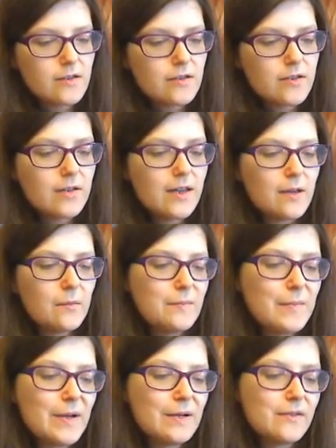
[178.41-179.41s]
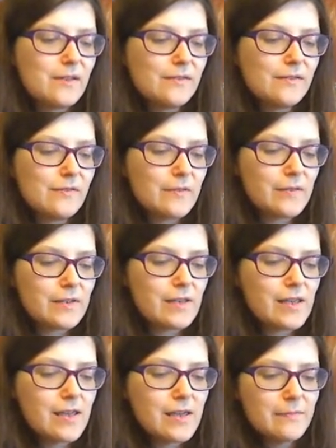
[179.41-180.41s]
to get one pound off
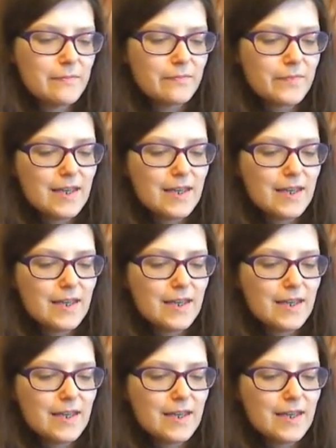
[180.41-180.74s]
um, the